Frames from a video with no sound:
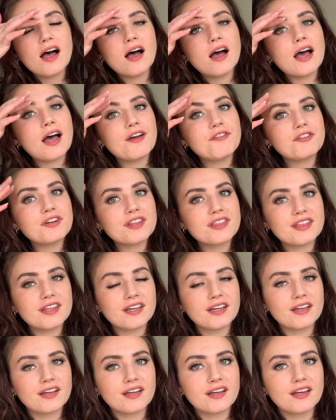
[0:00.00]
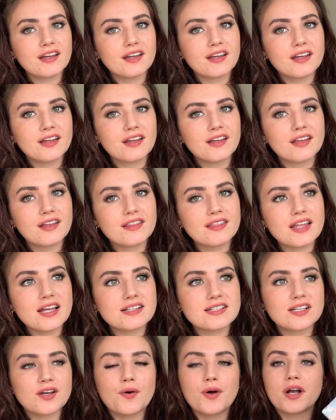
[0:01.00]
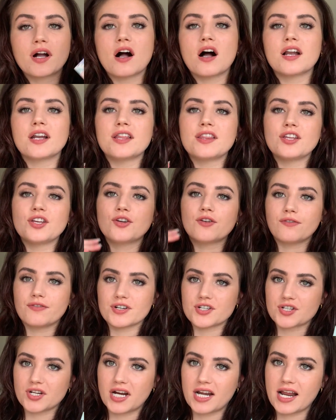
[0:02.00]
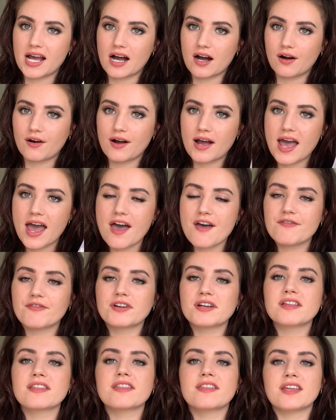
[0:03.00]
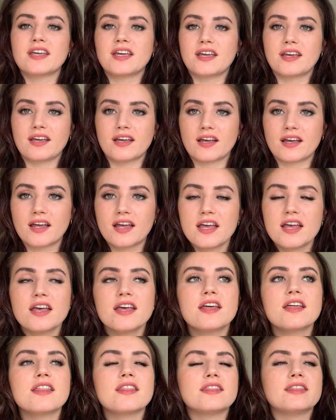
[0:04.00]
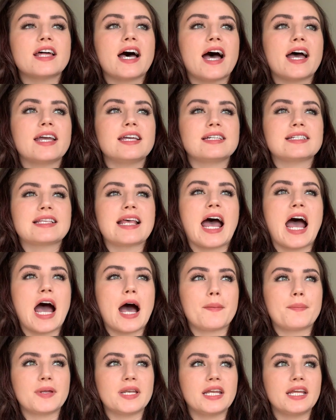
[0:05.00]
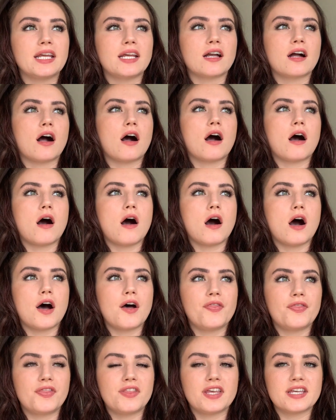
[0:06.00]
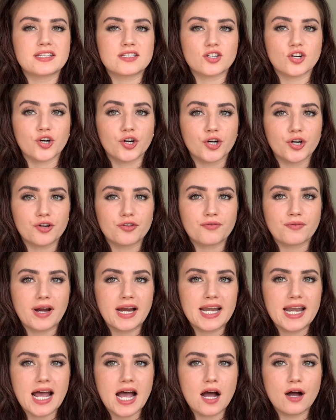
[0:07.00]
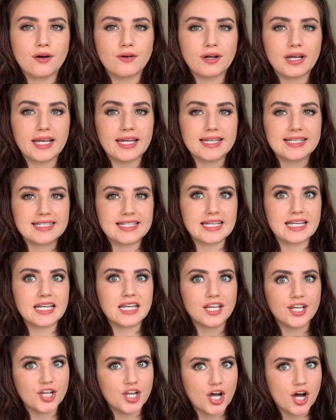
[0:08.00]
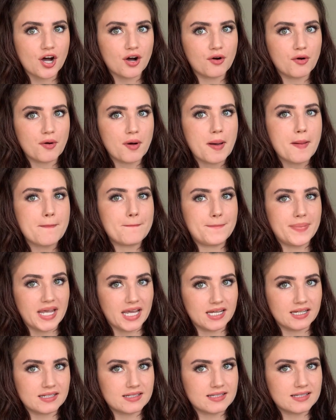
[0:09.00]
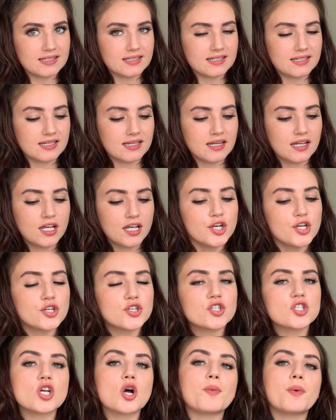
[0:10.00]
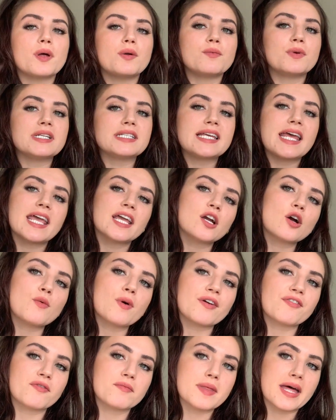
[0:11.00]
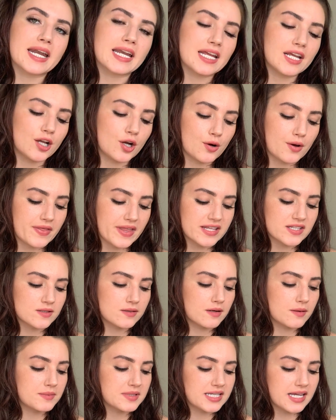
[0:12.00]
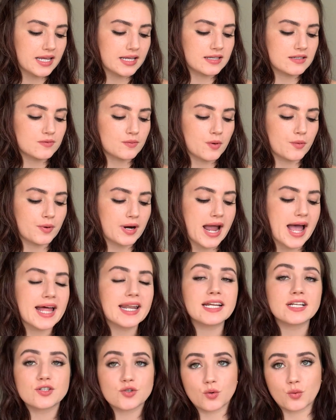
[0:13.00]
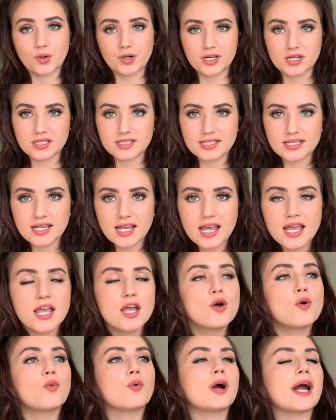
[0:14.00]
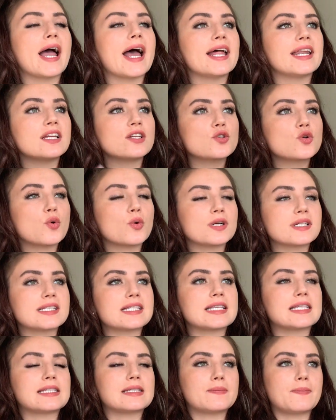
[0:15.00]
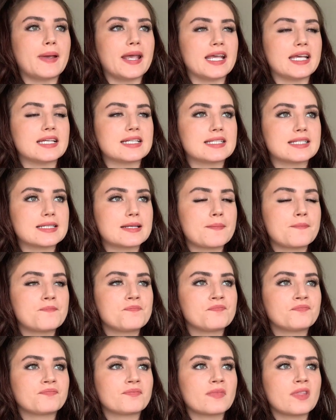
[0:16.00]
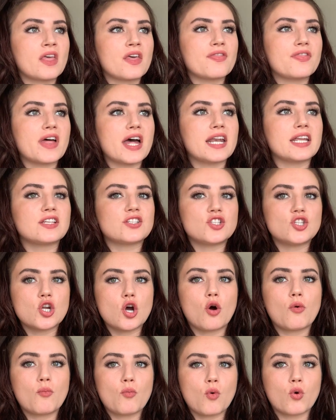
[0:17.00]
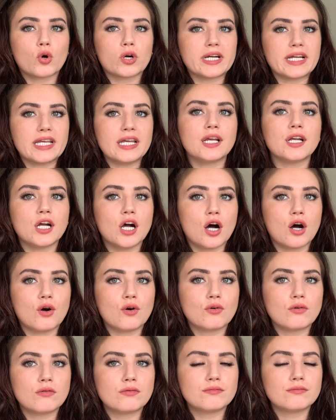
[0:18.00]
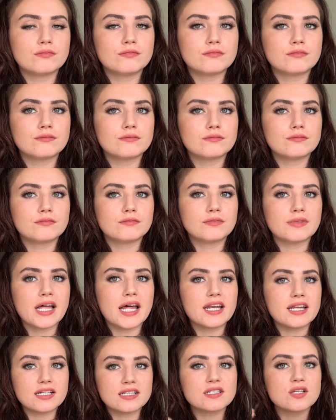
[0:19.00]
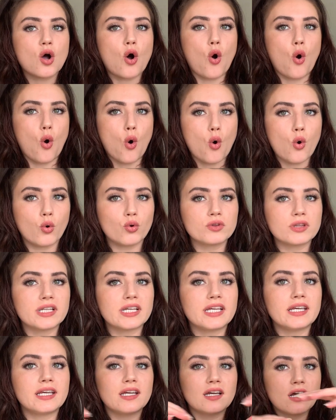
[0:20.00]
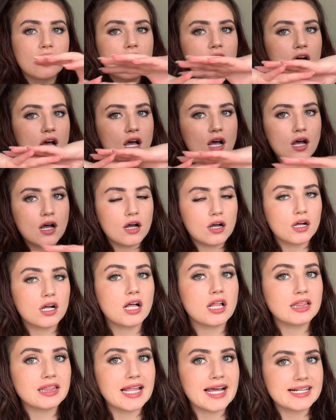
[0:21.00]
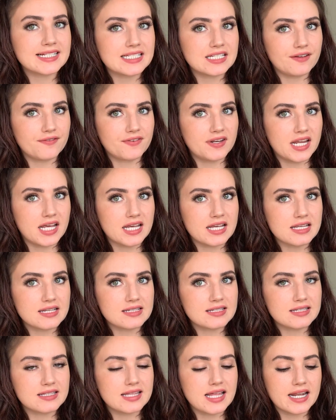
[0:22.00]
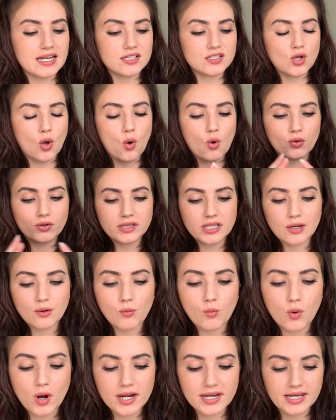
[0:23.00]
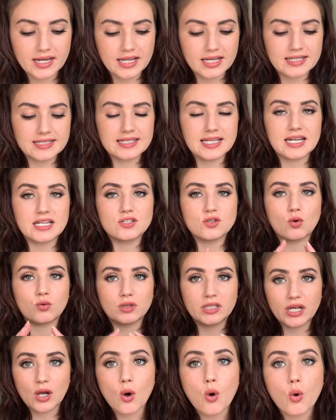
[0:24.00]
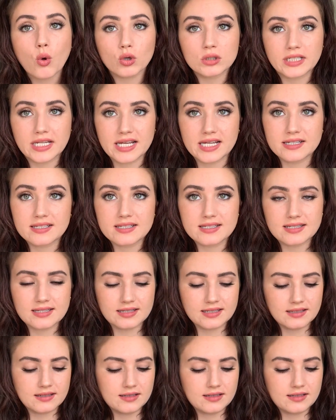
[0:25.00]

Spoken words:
Everything that's going on in the universe right now, everything that is happening on this earth right now is ego based. So when we take away from that ego, and that's what I'm saying is what we're heading towards, we're heading towards this space that is no more ego, that is only collectiveness, that is only oneness, that is only wholeness.